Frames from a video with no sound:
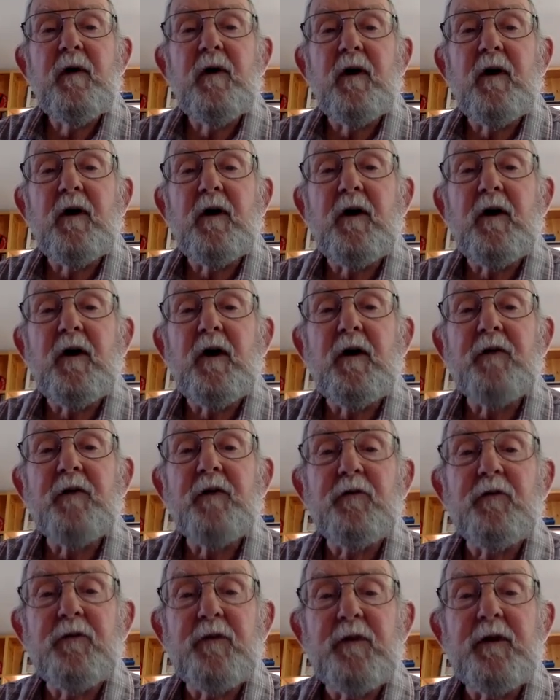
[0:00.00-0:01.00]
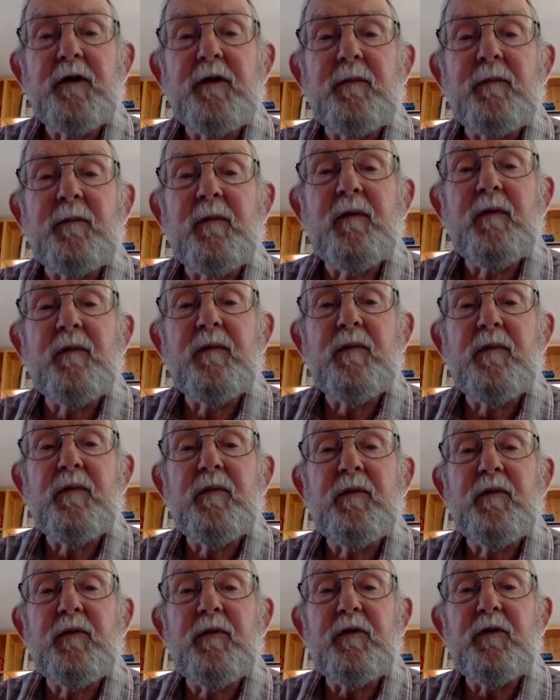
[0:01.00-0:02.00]
under them
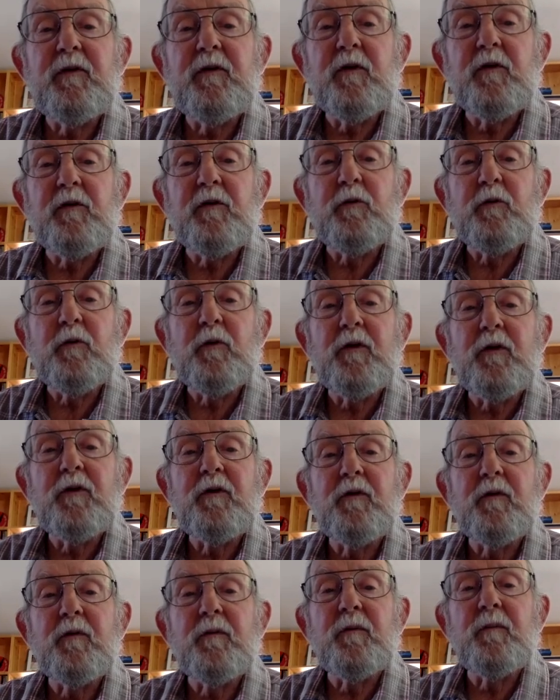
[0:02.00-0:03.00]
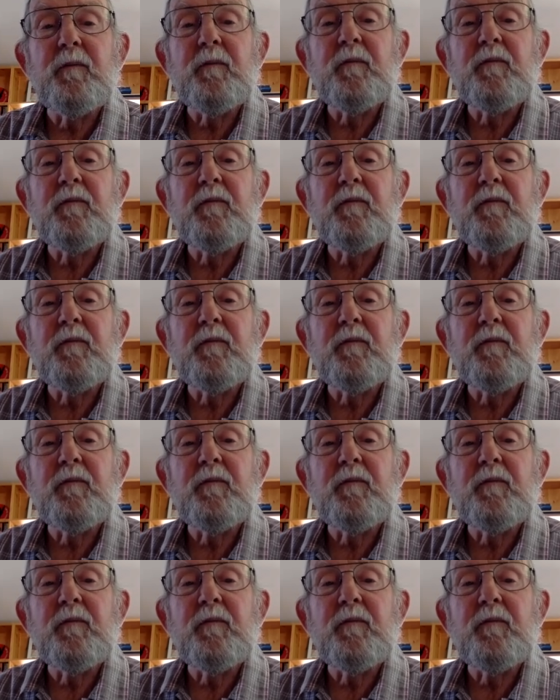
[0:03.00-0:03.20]
the authority to